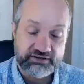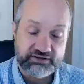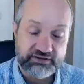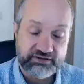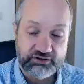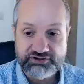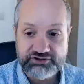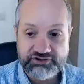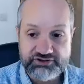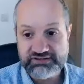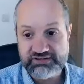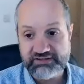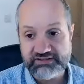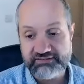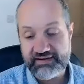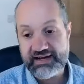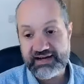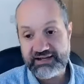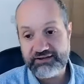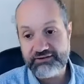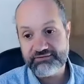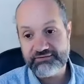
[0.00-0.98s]
not just
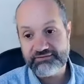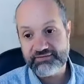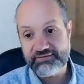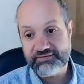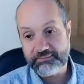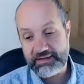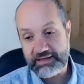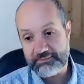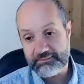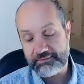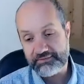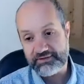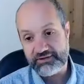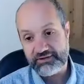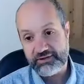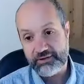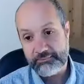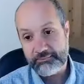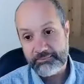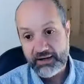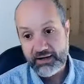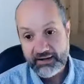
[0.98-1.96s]
the value of the people
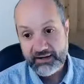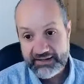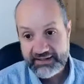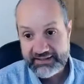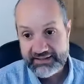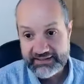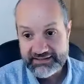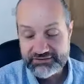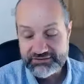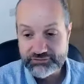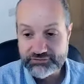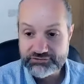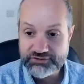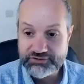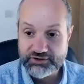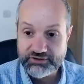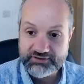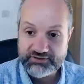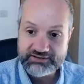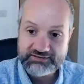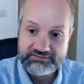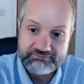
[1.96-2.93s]
that you're buying, it's
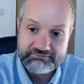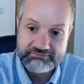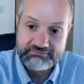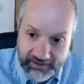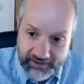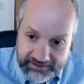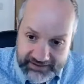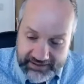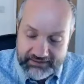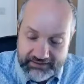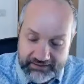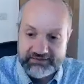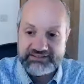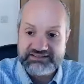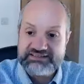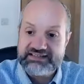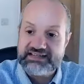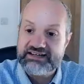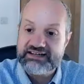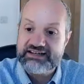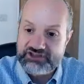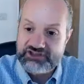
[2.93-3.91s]
also the
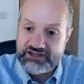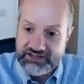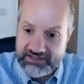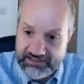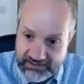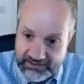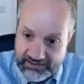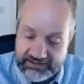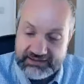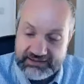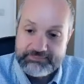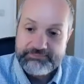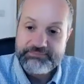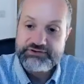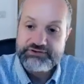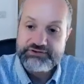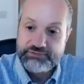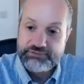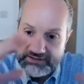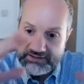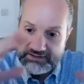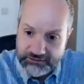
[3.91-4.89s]
synergy
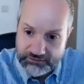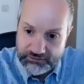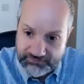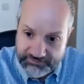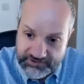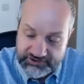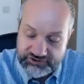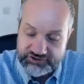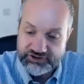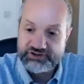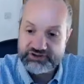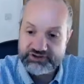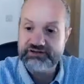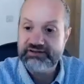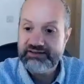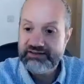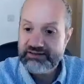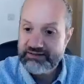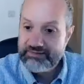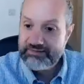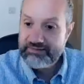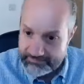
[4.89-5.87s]
between your
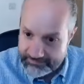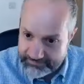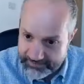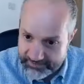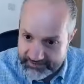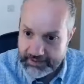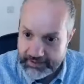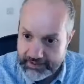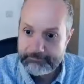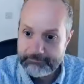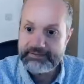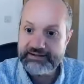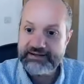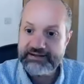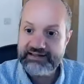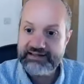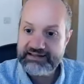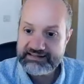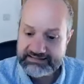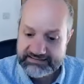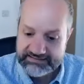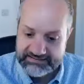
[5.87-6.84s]
vision, the
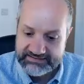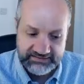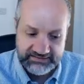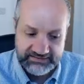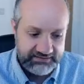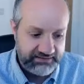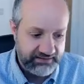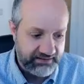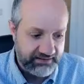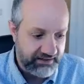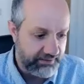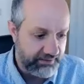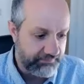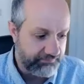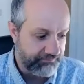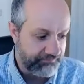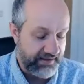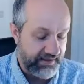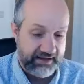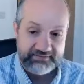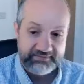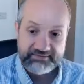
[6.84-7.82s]
companies,
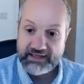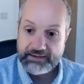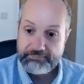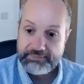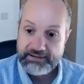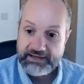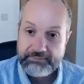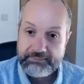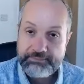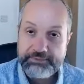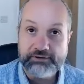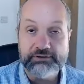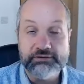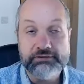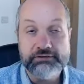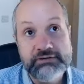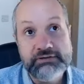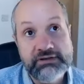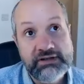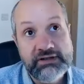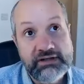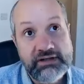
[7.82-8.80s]
and their
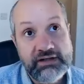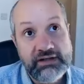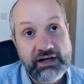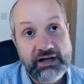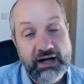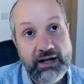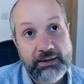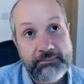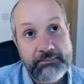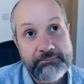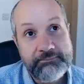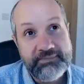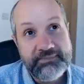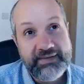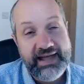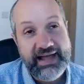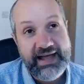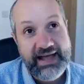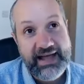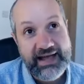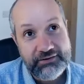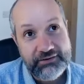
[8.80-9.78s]
people.
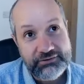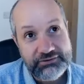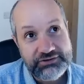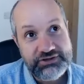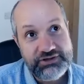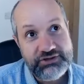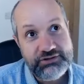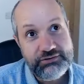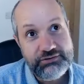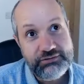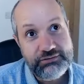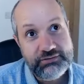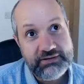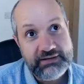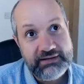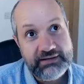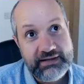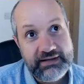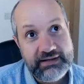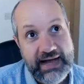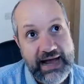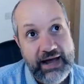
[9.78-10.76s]
How
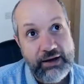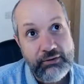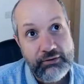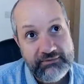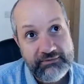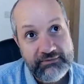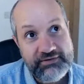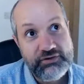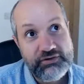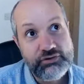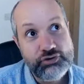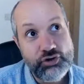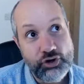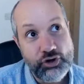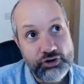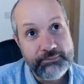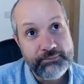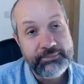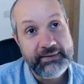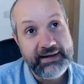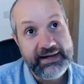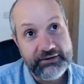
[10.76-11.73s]
have you
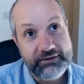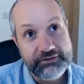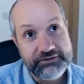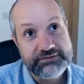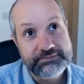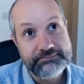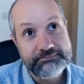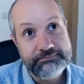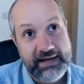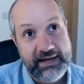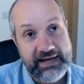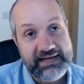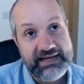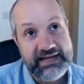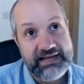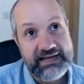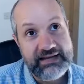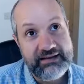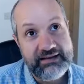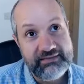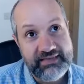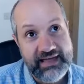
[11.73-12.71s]
gone about
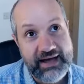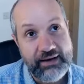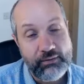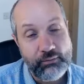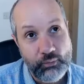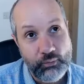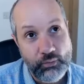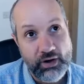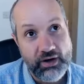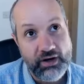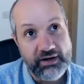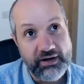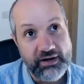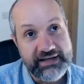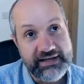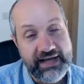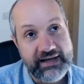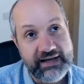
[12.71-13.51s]
making that work?